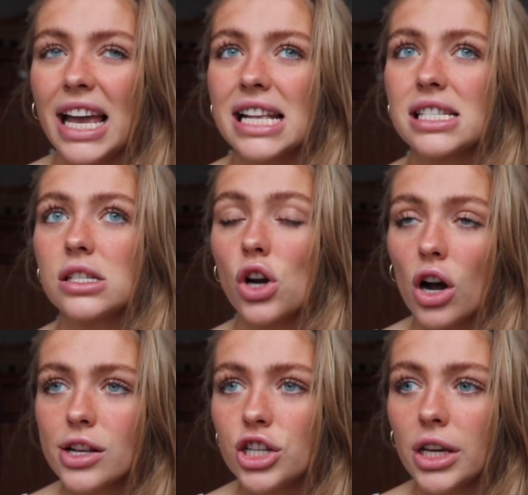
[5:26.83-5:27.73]
It's
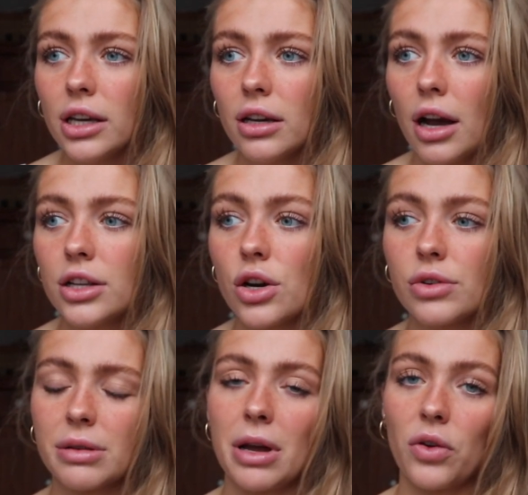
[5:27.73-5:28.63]
dodgy. I
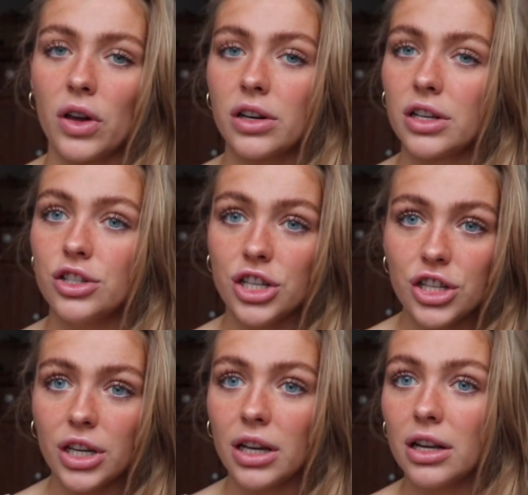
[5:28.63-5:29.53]
don't recommend going on
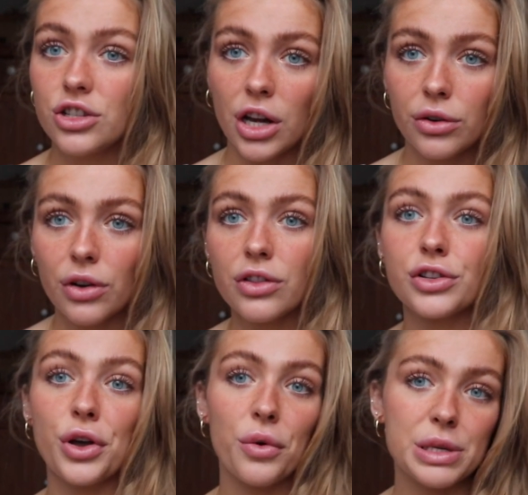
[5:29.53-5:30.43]
Kijiji in general.
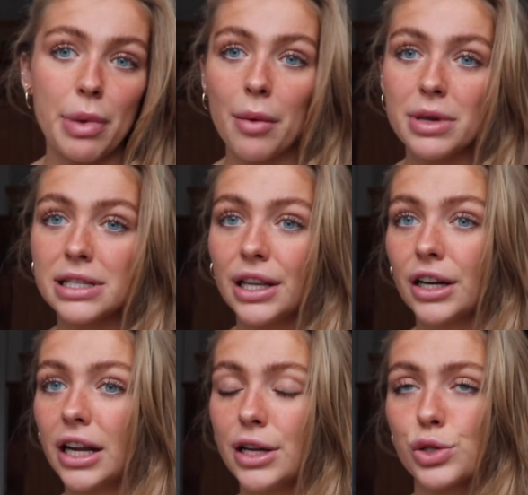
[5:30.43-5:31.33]
There's always puppies
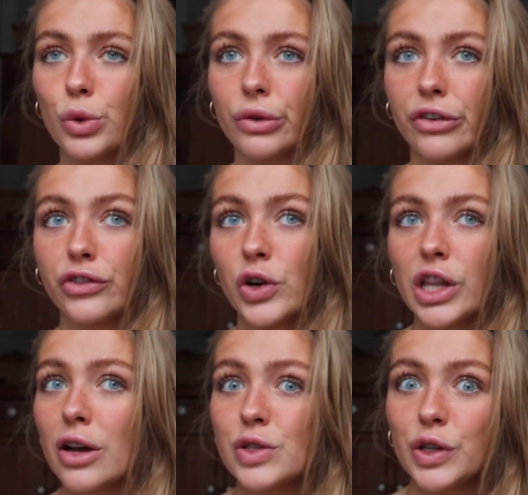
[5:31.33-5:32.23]
there getting sold for
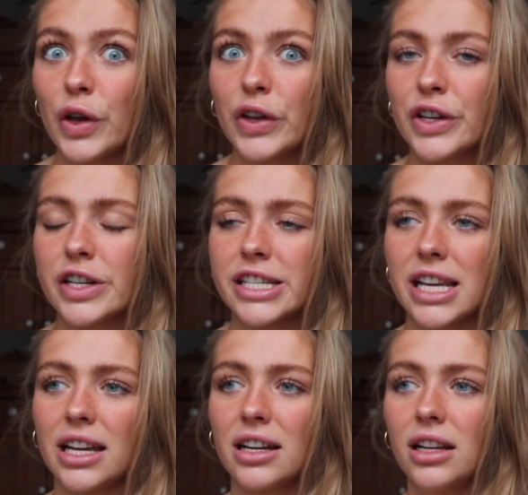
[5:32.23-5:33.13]

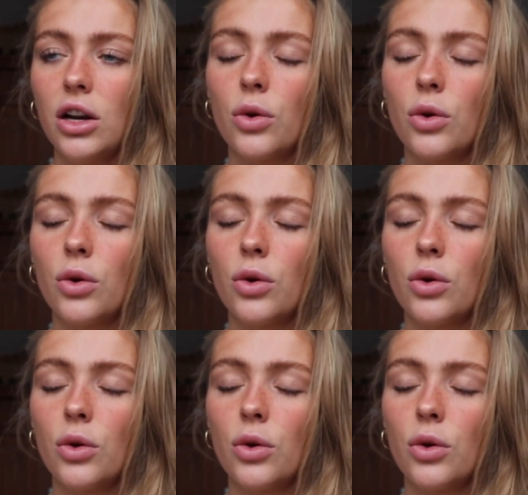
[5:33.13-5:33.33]
$4,000, and you